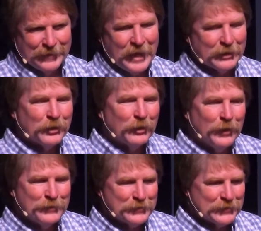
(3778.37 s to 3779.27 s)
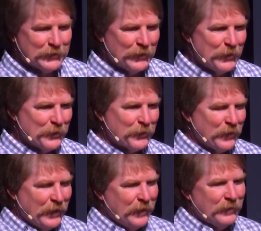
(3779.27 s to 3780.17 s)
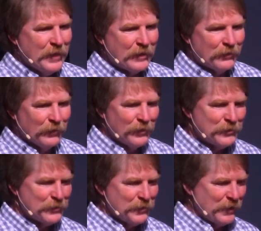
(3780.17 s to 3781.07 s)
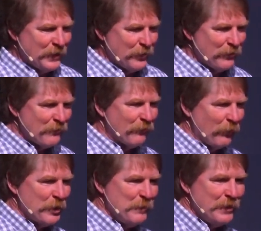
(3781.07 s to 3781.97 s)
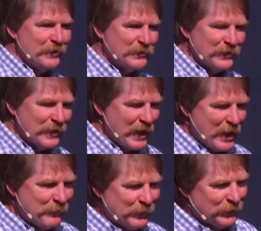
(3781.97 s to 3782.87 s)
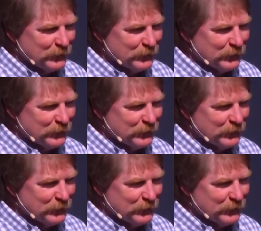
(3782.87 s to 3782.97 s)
get close to Earth that are larger than 140 meters in diameter.